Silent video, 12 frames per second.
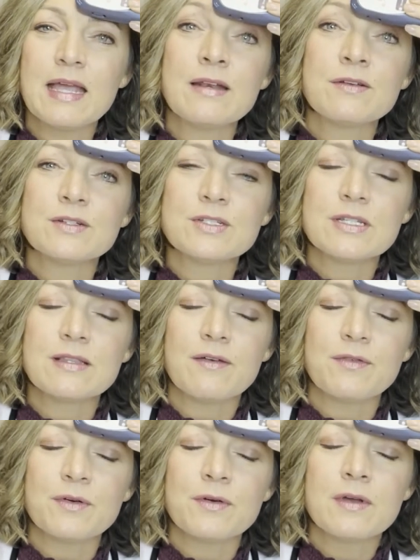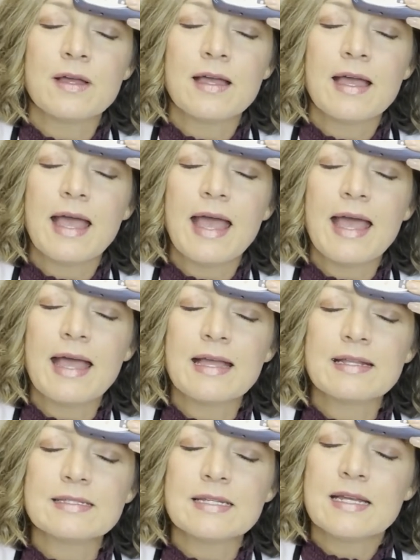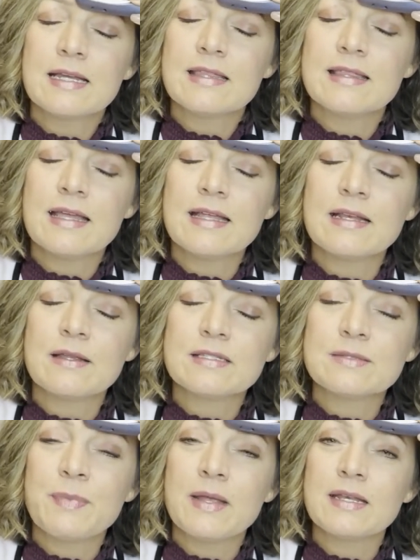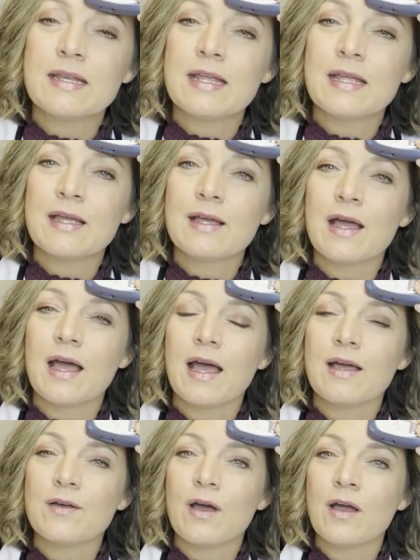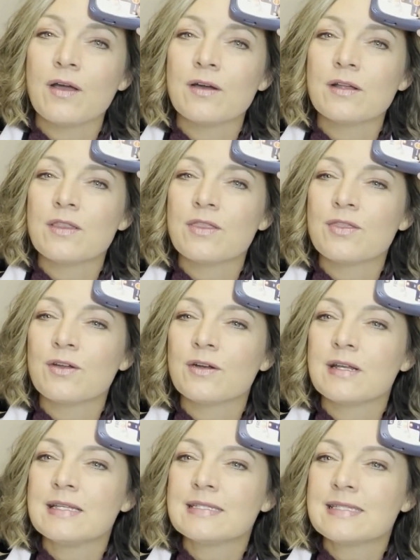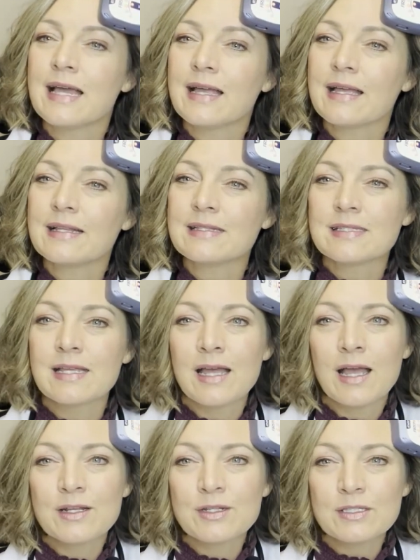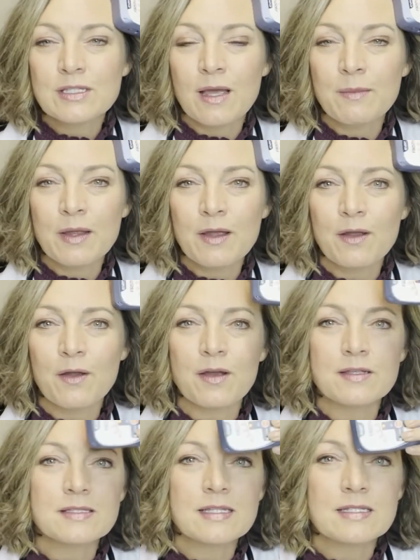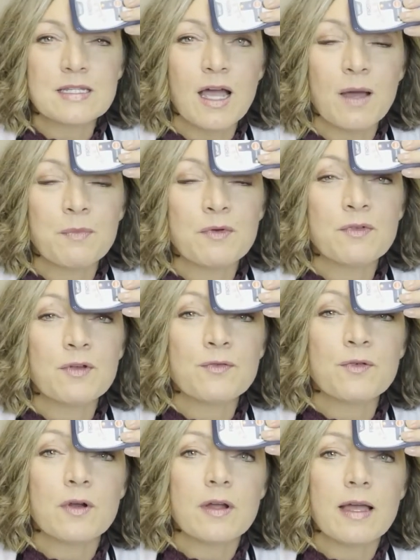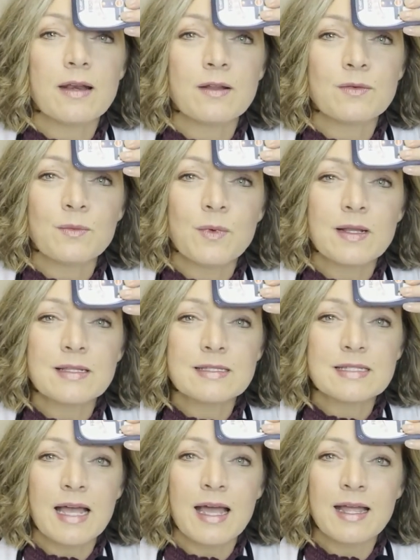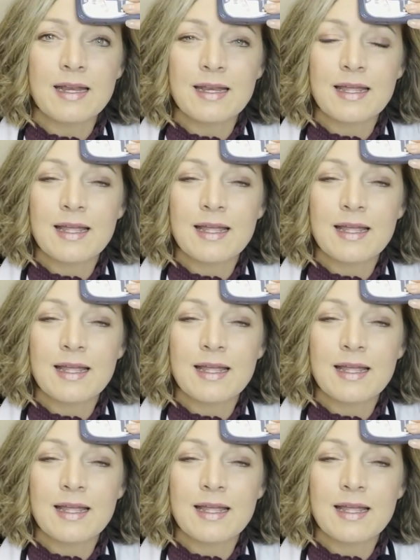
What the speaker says: energy level, and then spending a good 30 seconds just coming across the top of your forehead on one side.